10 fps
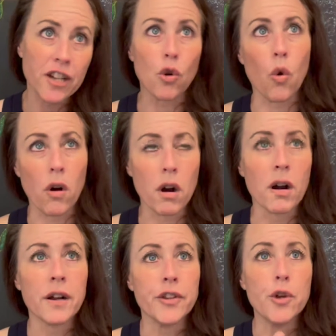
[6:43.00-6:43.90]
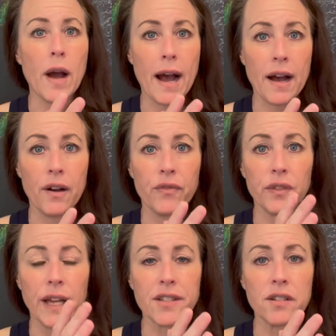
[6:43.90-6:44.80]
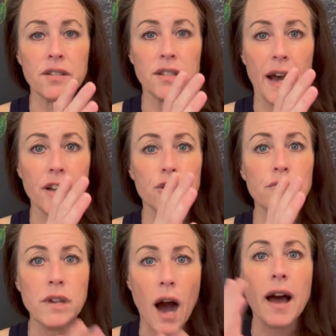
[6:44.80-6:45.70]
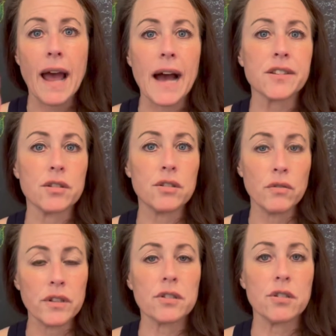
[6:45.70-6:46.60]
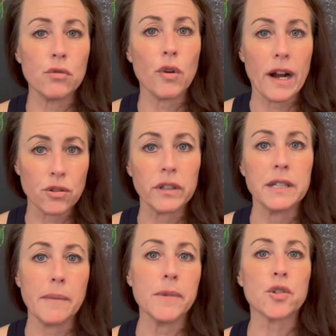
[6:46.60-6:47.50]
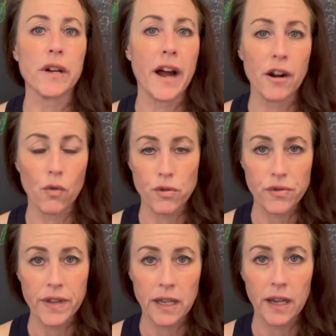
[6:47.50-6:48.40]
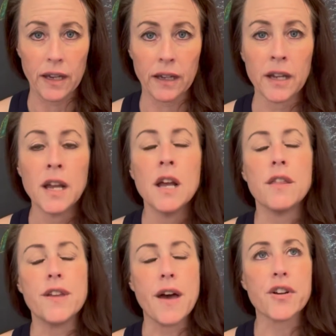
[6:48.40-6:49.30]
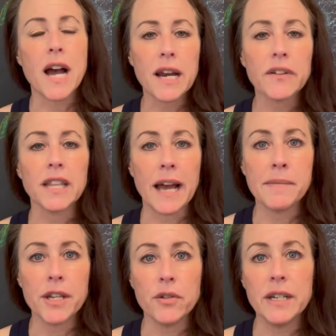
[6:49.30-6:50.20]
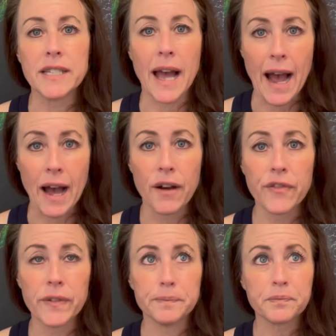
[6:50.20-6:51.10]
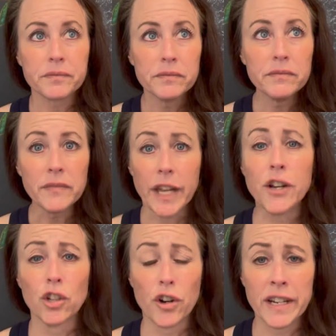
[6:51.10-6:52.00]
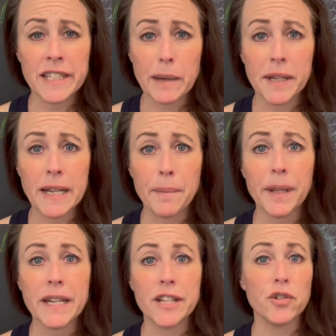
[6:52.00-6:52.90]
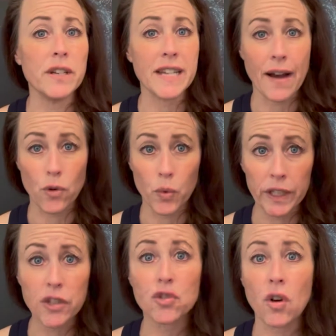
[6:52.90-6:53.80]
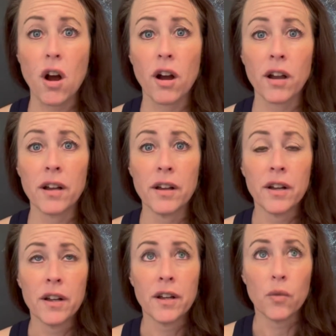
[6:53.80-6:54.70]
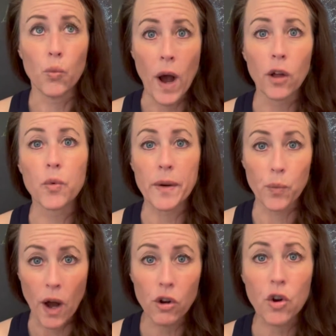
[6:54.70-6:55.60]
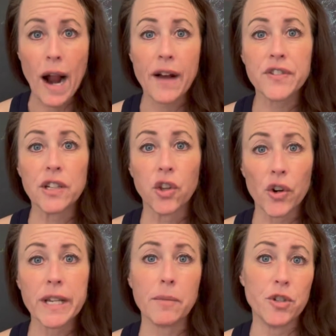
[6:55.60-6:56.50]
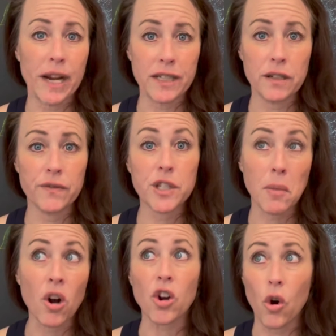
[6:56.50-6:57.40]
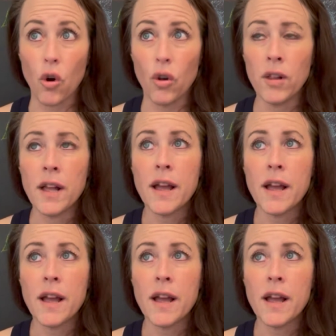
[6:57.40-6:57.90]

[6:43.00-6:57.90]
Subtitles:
Or you have lessons that do not ask the students to gradually demonstrate higher order thinking. The other kind of alignment you need to have in your learning segment template is you need to have a really strong, well-crafted learning objective, SMART goal.